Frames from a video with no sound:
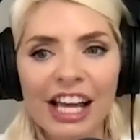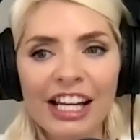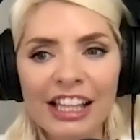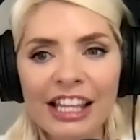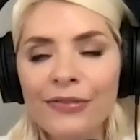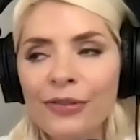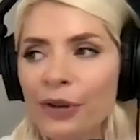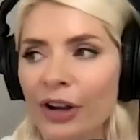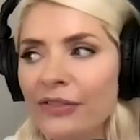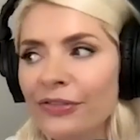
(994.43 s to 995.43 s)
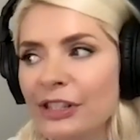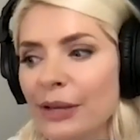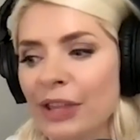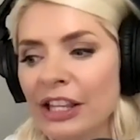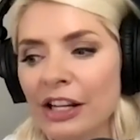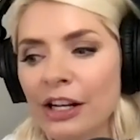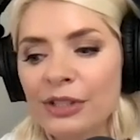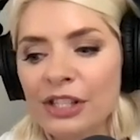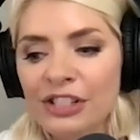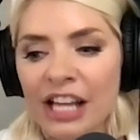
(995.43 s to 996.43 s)
And I think from going from something that I was
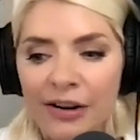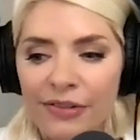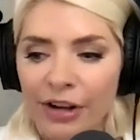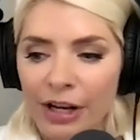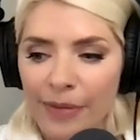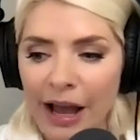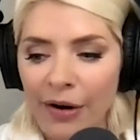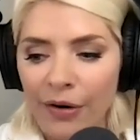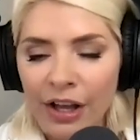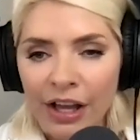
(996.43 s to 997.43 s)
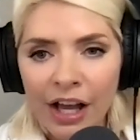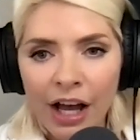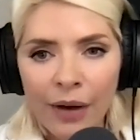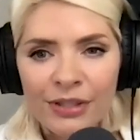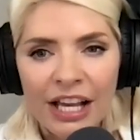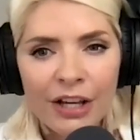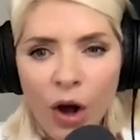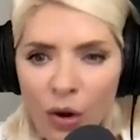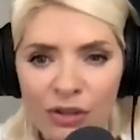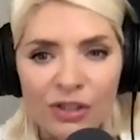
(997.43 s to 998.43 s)
so terrified about, I was like,
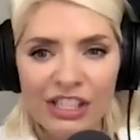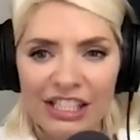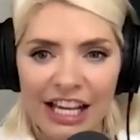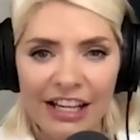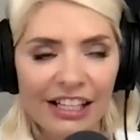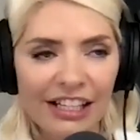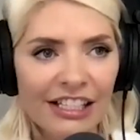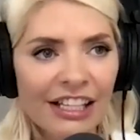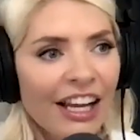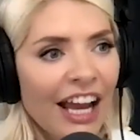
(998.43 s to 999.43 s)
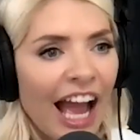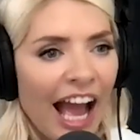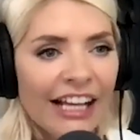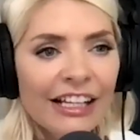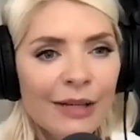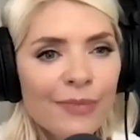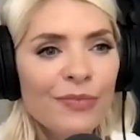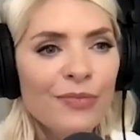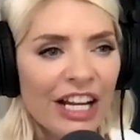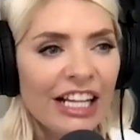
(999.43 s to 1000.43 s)
hold on a second. Anger can be
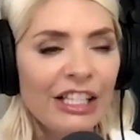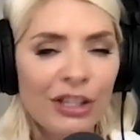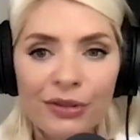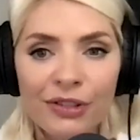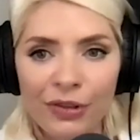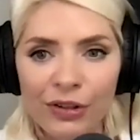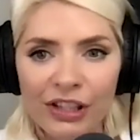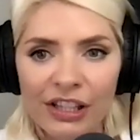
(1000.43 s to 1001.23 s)
really useful.